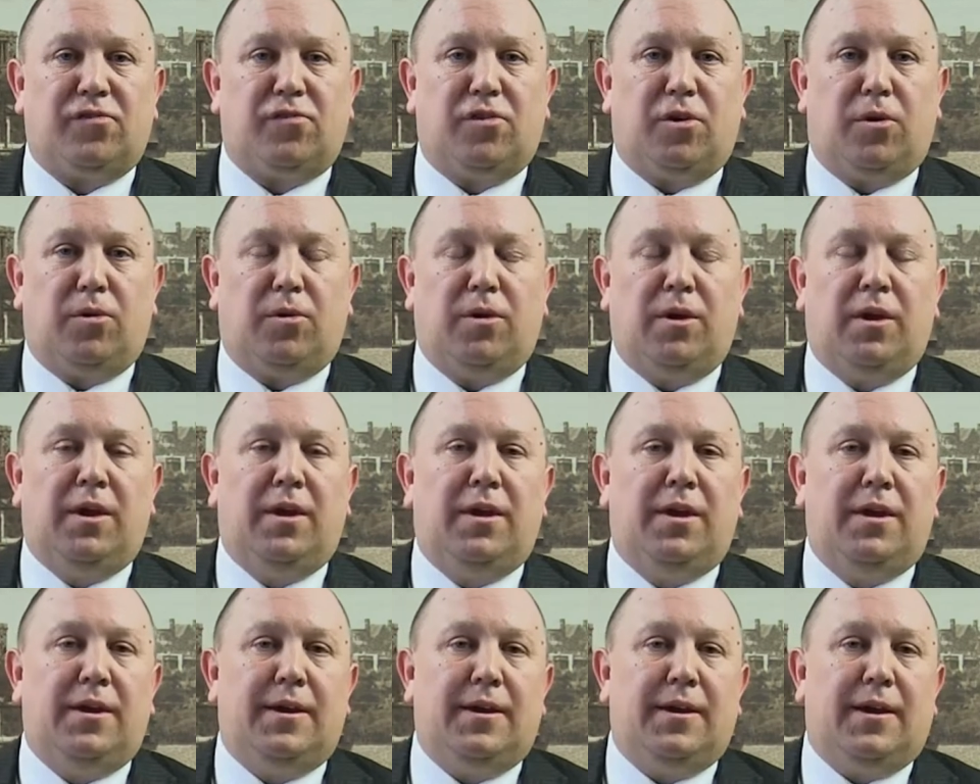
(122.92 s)
so
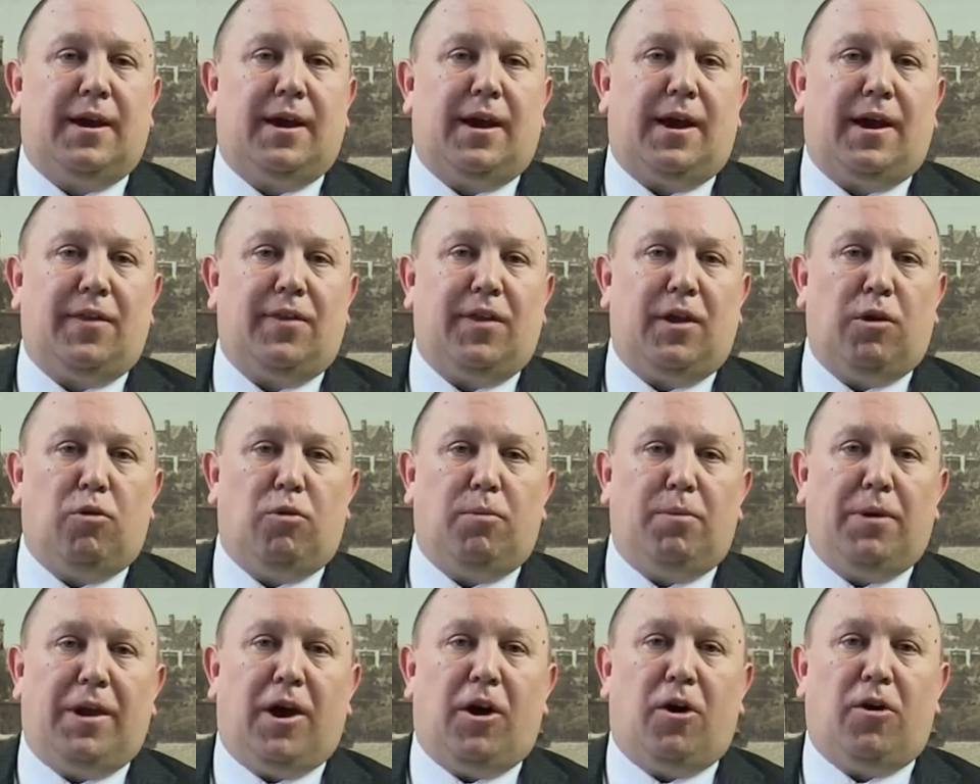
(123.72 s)
they
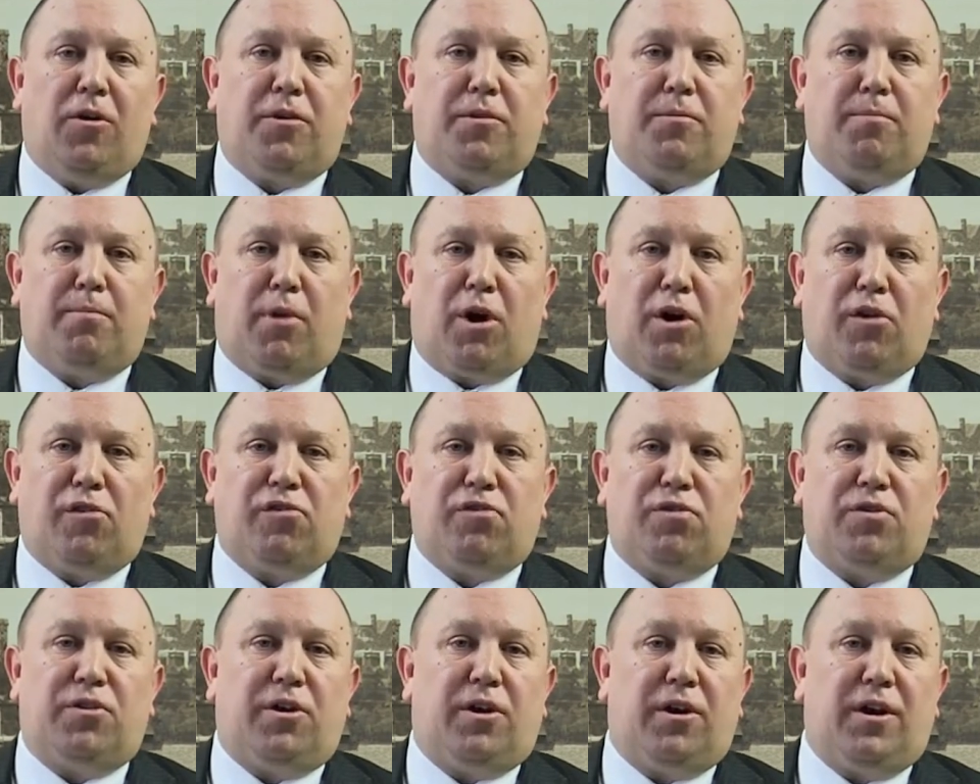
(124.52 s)
will be out
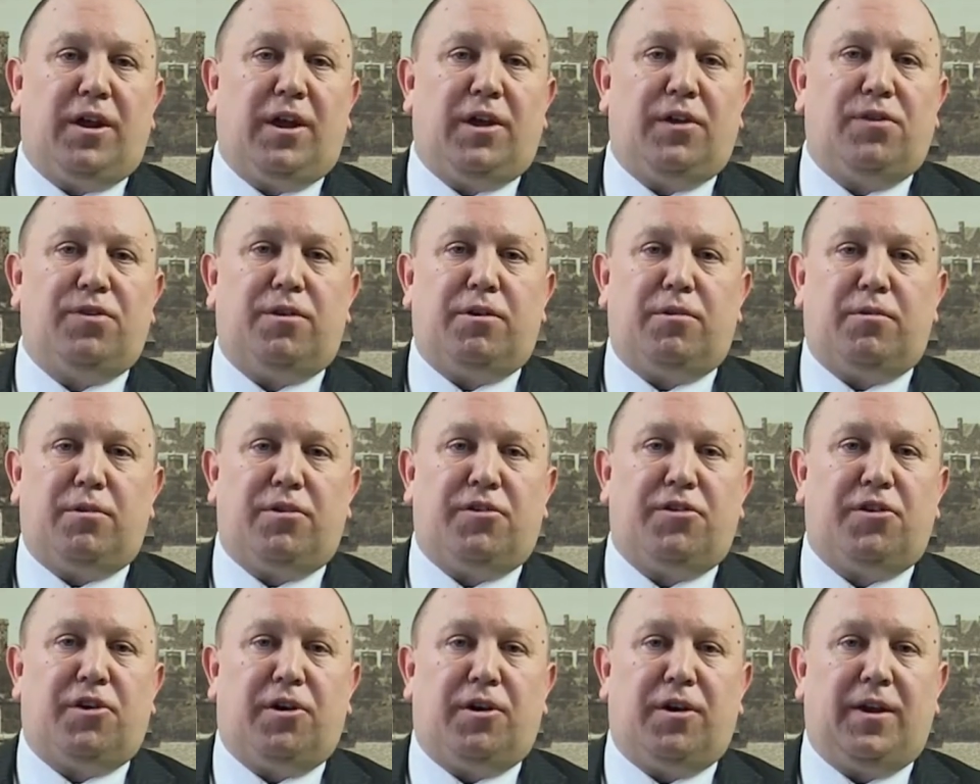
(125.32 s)
March 30th and
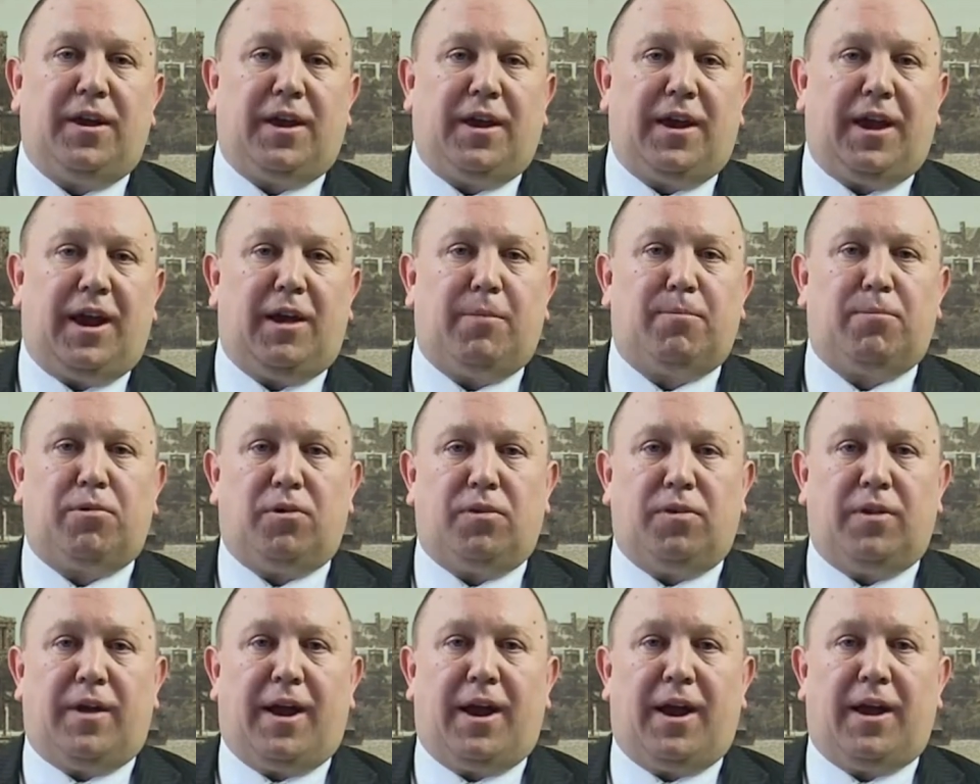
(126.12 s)
returning
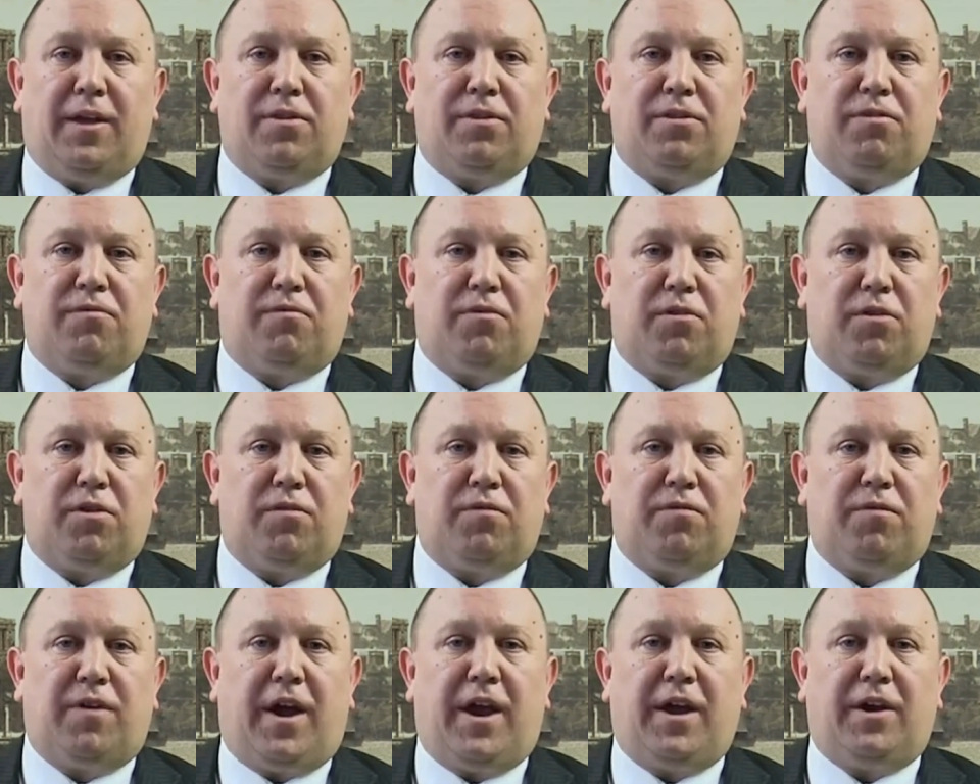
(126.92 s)
April 9th for
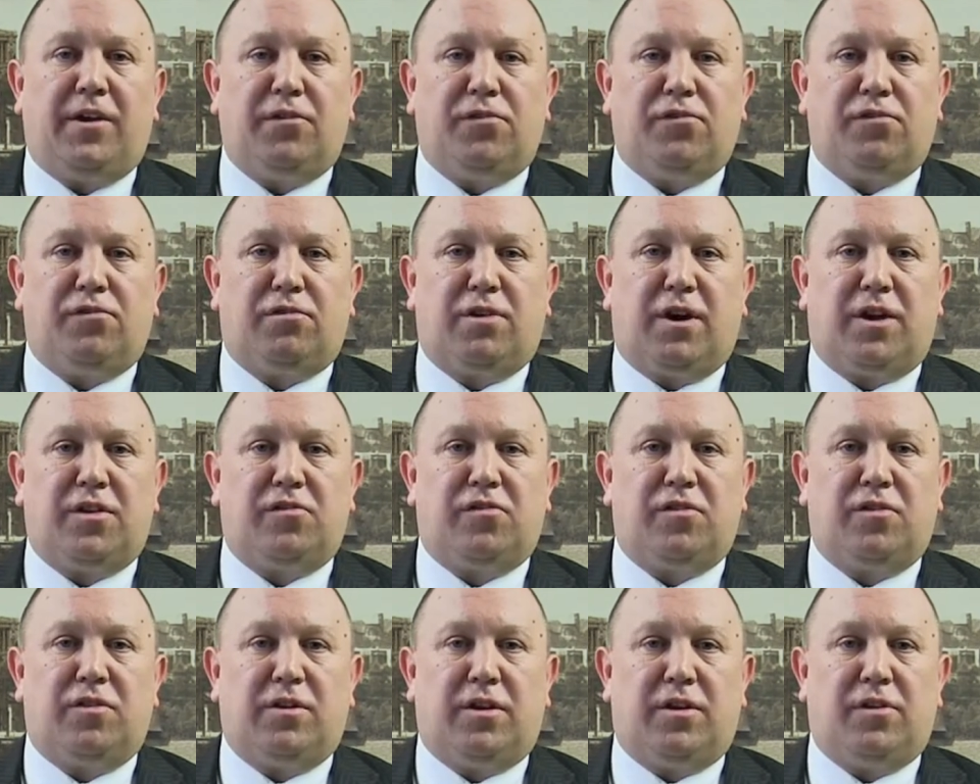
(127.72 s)
the final
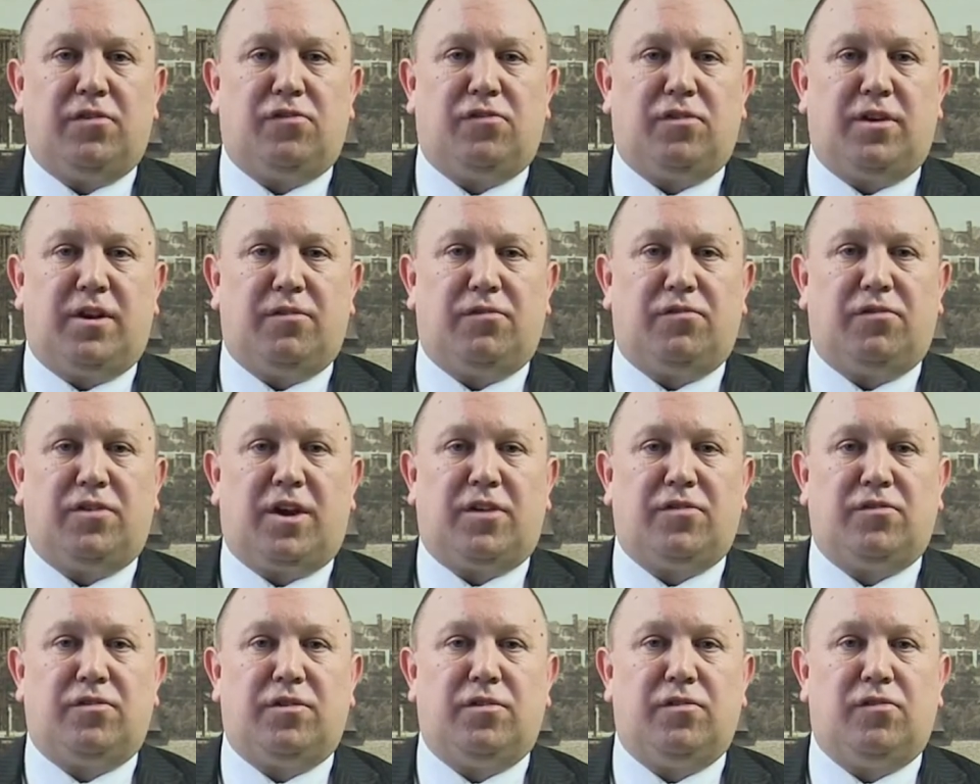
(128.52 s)
stretch of the legislative
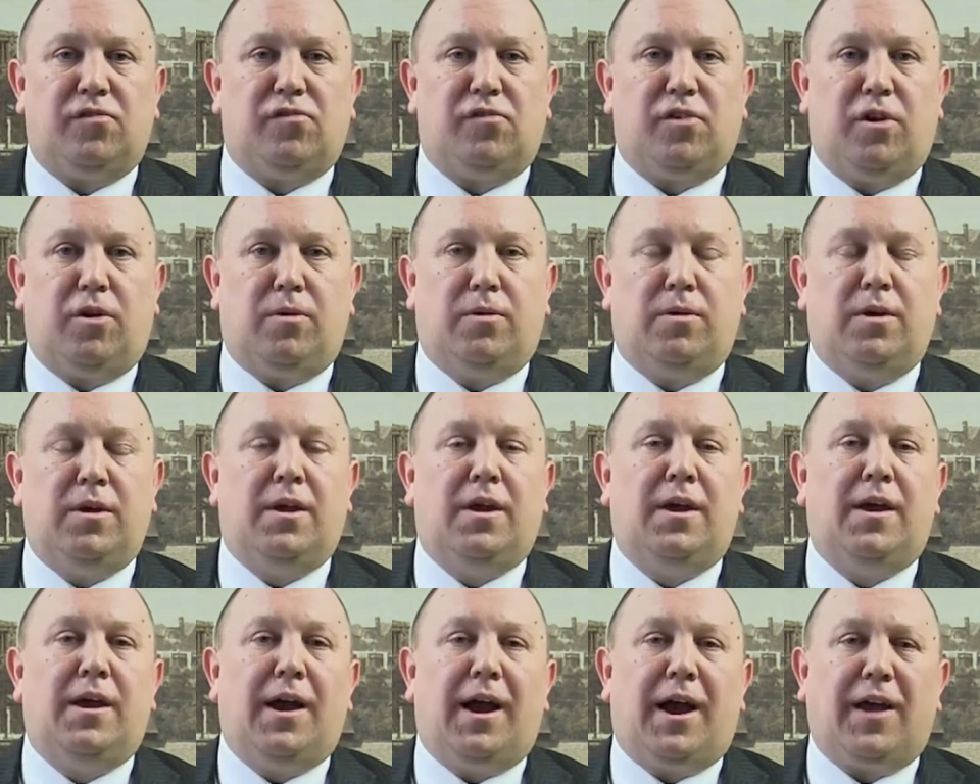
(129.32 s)
session. So
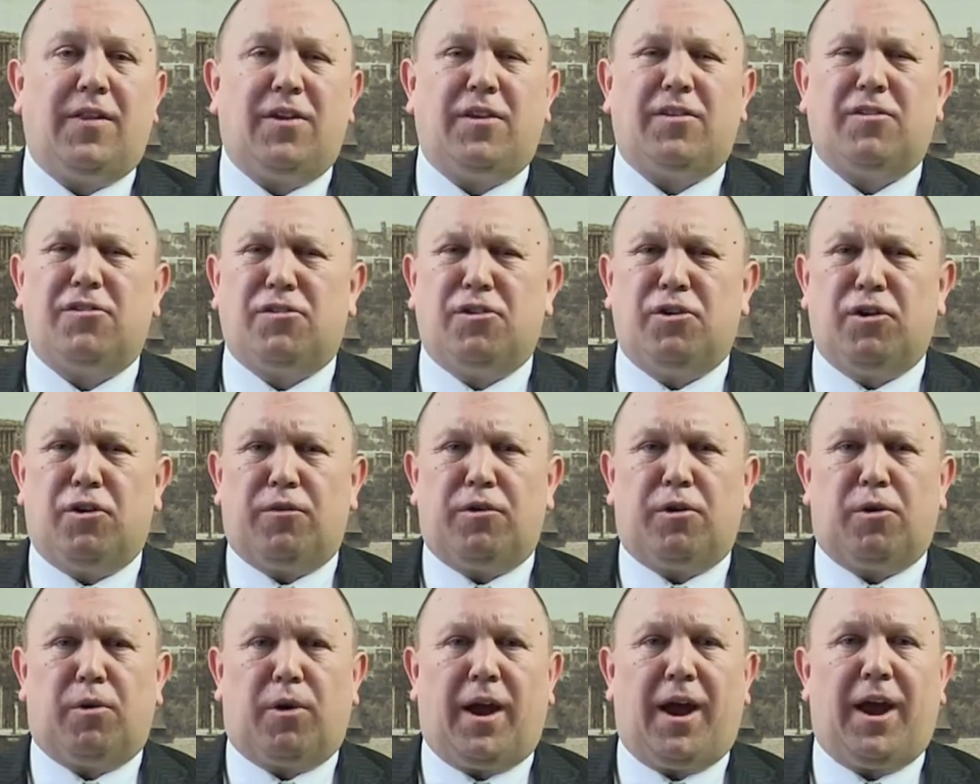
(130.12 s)
I'd like to turn
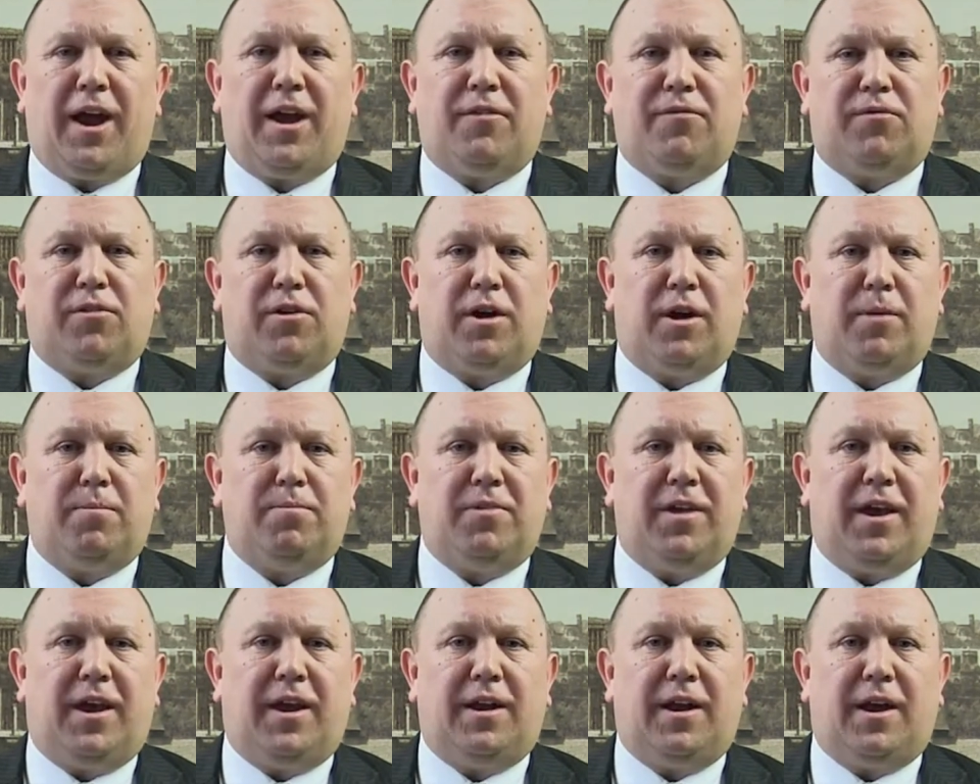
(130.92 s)
over to Ryan for an
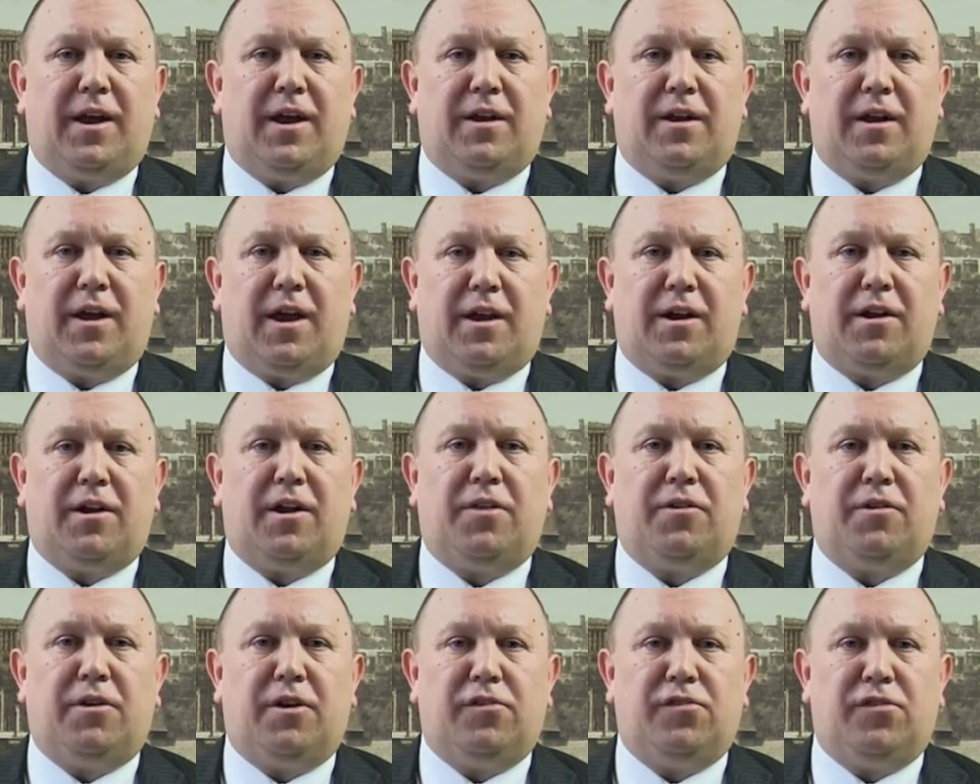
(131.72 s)
update on
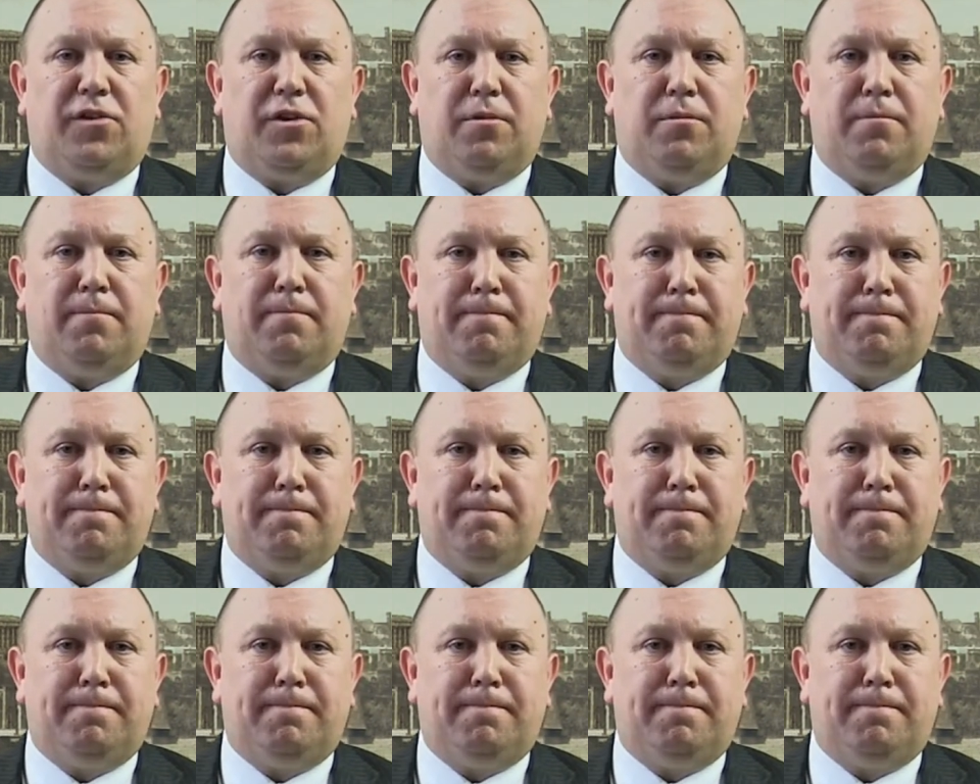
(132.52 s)
another issue.